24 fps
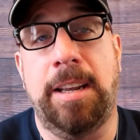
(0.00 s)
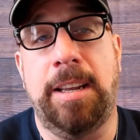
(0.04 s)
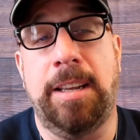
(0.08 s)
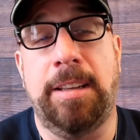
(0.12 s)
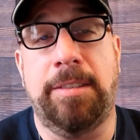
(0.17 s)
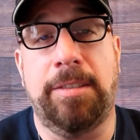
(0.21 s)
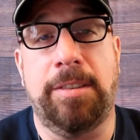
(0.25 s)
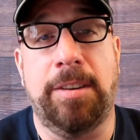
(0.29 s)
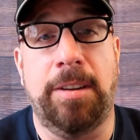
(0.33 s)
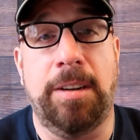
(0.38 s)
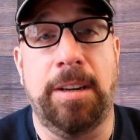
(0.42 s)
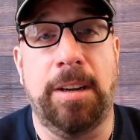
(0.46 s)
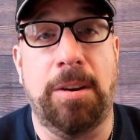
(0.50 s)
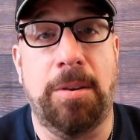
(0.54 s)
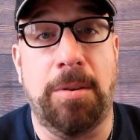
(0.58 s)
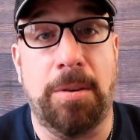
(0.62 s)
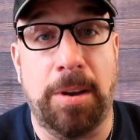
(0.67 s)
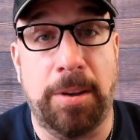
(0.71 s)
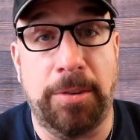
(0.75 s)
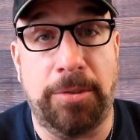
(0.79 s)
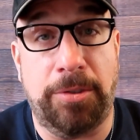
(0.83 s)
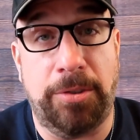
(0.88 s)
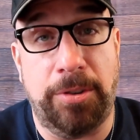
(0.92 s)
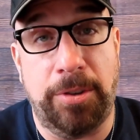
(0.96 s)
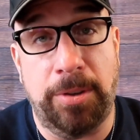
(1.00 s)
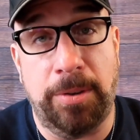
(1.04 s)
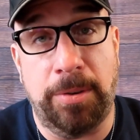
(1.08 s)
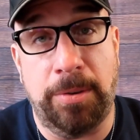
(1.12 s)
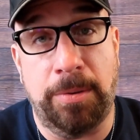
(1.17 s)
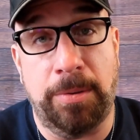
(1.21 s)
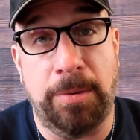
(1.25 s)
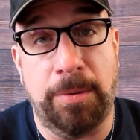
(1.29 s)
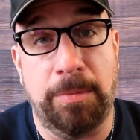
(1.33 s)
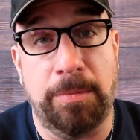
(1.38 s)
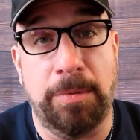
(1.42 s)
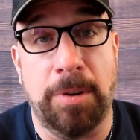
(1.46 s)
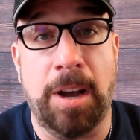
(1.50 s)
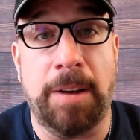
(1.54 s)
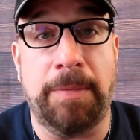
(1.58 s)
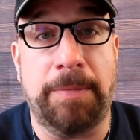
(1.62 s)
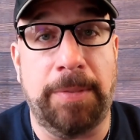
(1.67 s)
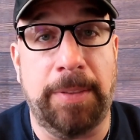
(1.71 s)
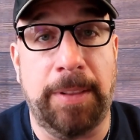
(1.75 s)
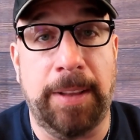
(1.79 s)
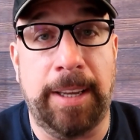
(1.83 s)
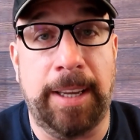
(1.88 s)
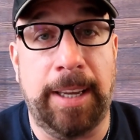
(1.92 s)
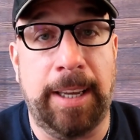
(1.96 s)
it's going to cost you
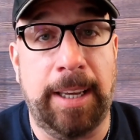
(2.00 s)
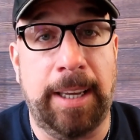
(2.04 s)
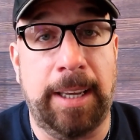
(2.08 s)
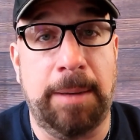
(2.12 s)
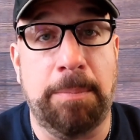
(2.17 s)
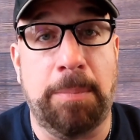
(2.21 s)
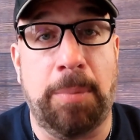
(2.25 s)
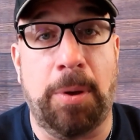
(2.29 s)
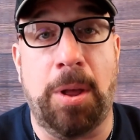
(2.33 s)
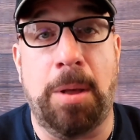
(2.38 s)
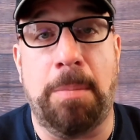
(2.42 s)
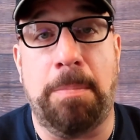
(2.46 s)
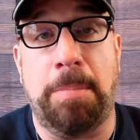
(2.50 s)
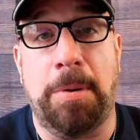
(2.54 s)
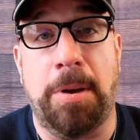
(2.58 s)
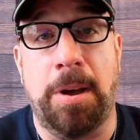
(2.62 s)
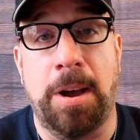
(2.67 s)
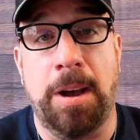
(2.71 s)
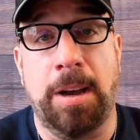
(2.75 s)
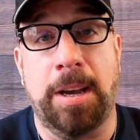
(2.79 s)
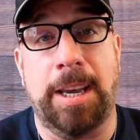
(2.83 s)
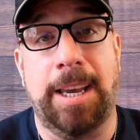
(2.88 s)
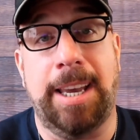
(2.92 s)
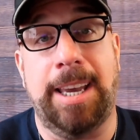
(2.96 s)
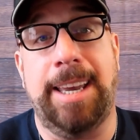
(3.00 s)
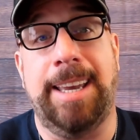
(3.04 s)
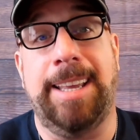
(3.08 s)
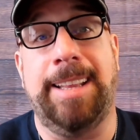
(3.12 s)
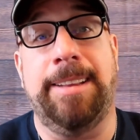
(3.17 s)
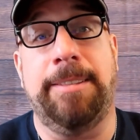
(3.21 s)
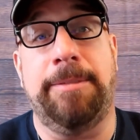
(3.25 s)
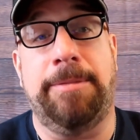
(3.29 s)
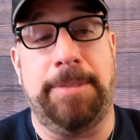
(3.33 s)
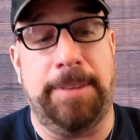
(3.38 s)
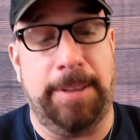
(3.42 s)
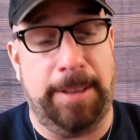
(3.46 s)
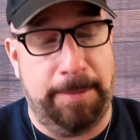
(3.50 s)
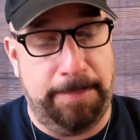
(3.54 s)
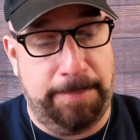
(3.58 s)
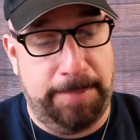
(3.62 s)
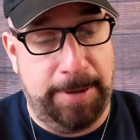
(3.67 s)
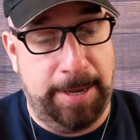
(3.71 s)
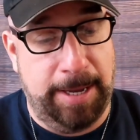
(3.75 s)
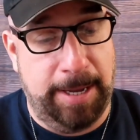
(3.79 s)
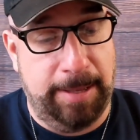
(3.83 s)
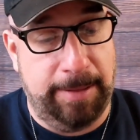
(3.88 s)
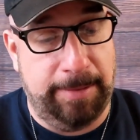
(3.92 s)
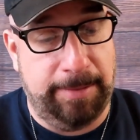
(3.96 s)
roughly ballpark in the
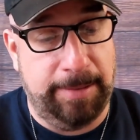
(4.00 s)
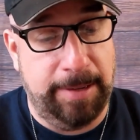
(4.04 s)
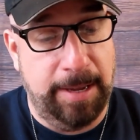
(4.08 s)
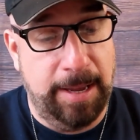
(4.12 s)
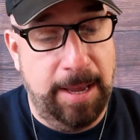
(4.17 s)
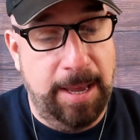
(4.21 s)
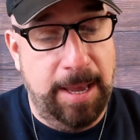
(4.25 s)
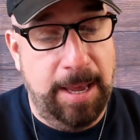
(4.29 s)
Philippines.